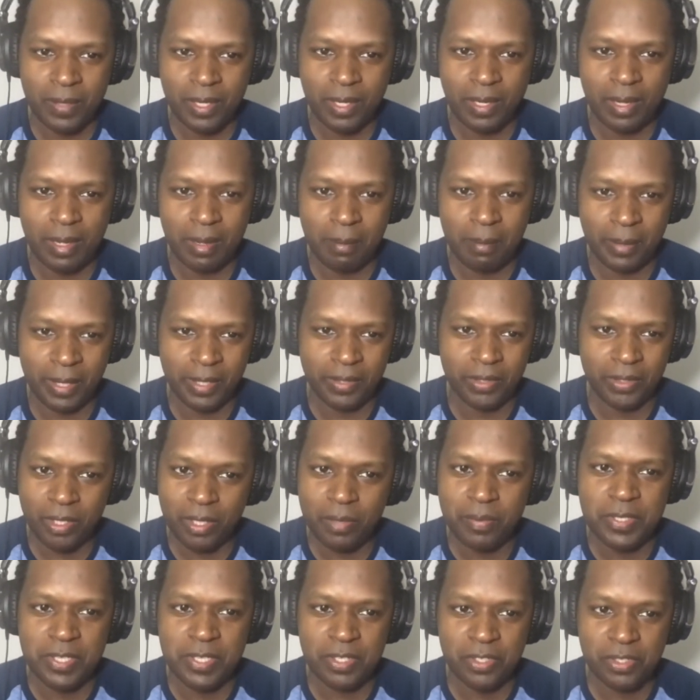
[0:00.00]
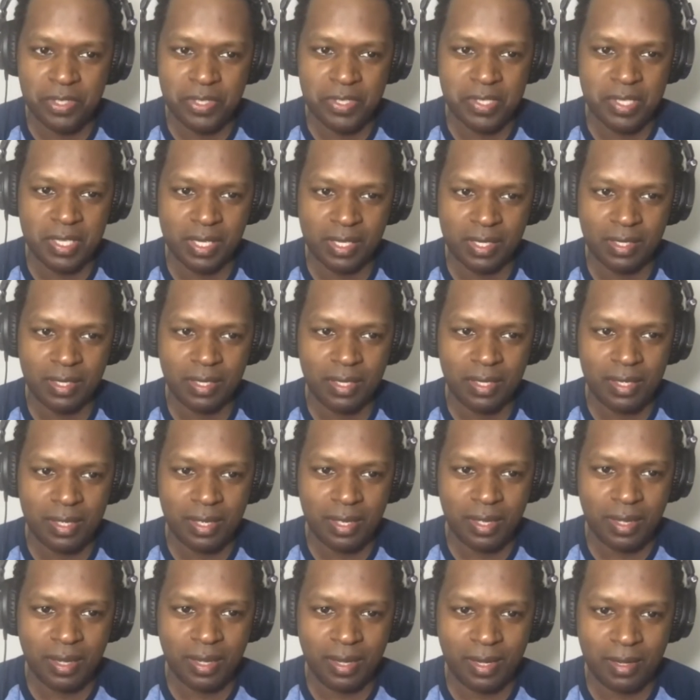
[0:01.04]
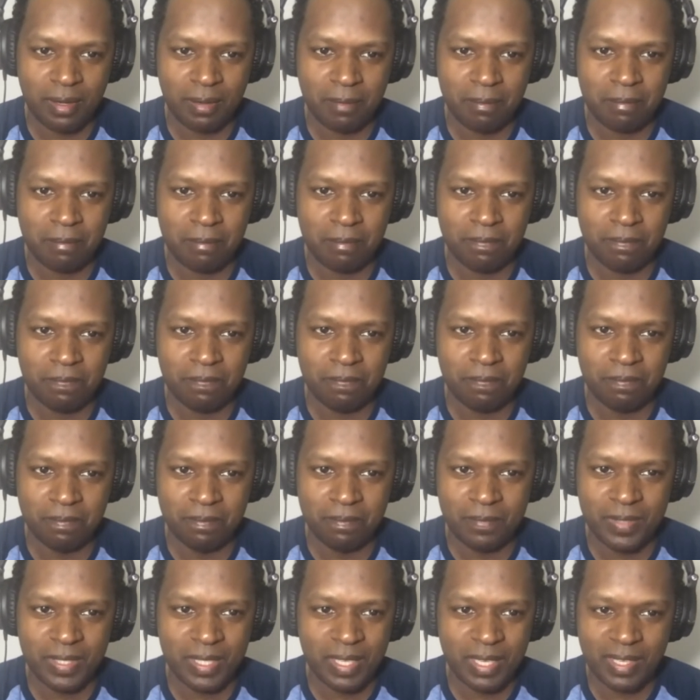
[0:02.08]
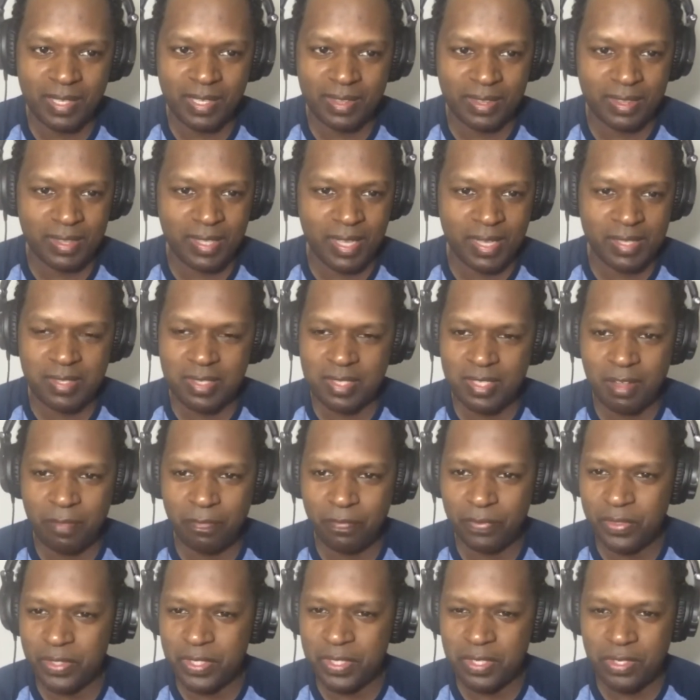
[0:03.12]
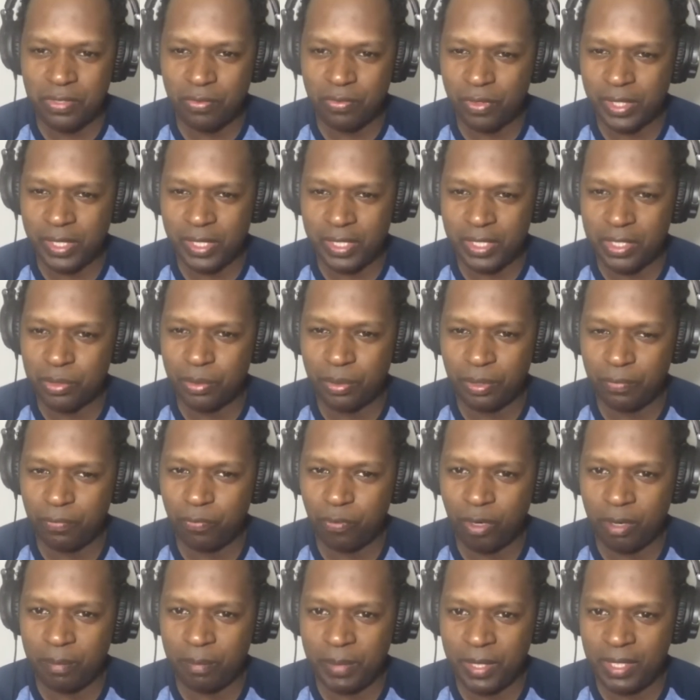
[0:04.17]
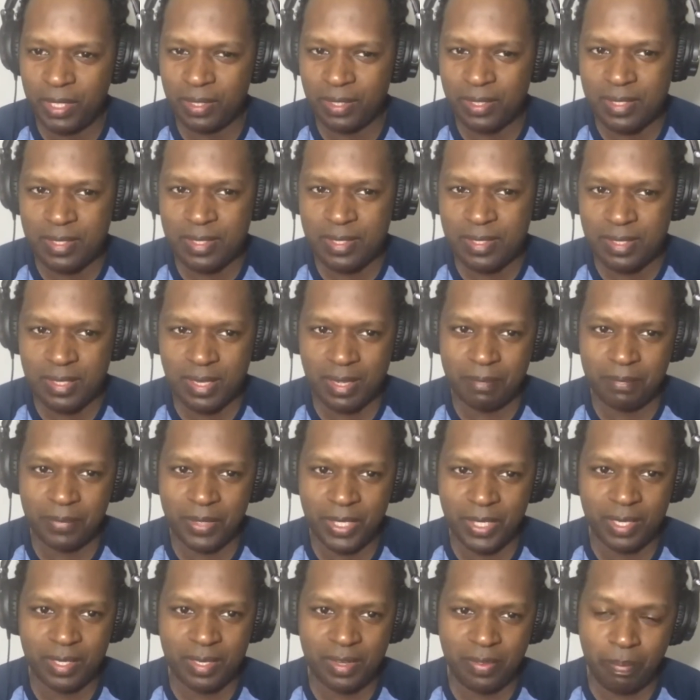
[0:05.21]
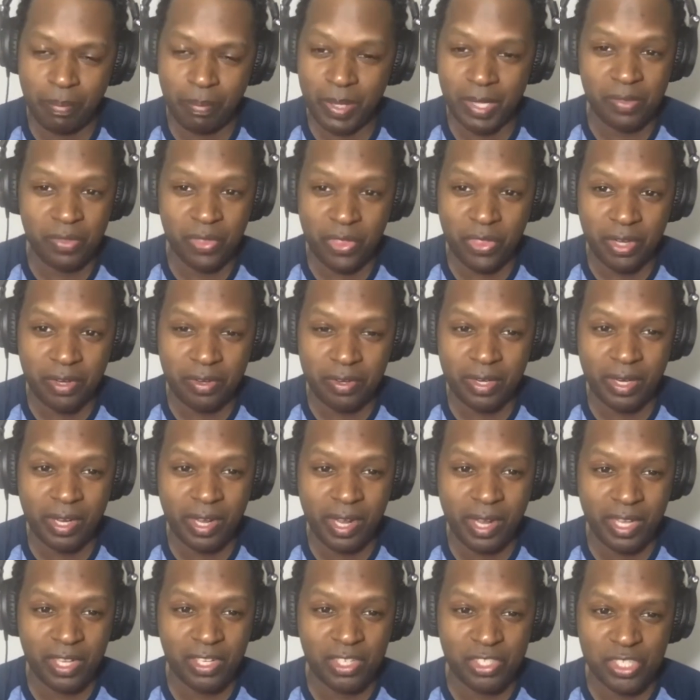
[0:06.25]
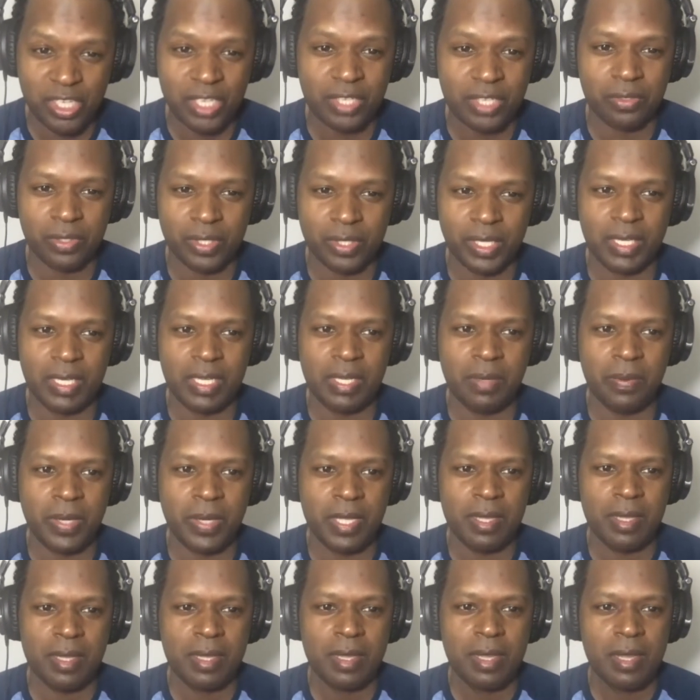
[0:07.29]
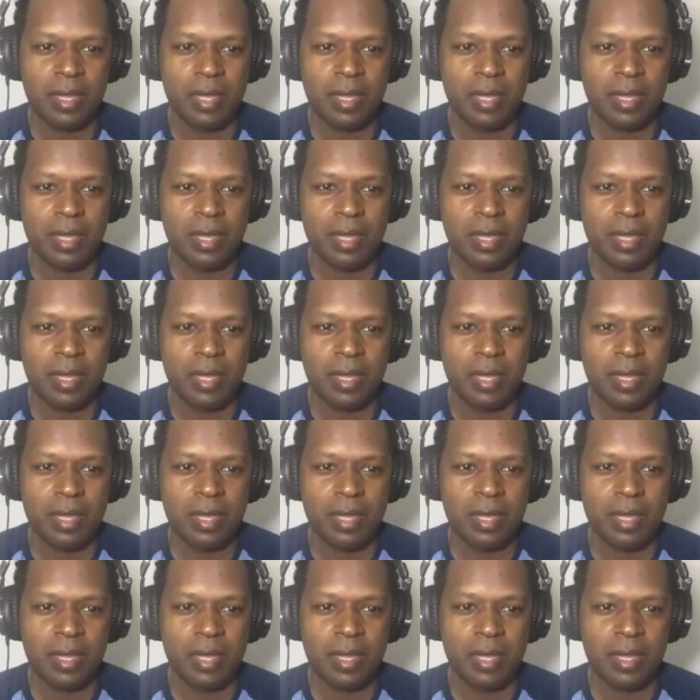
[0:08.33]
I thought it was interesting. That stuff doesn't really do it for me because I'm not a big theater guy in general anyway,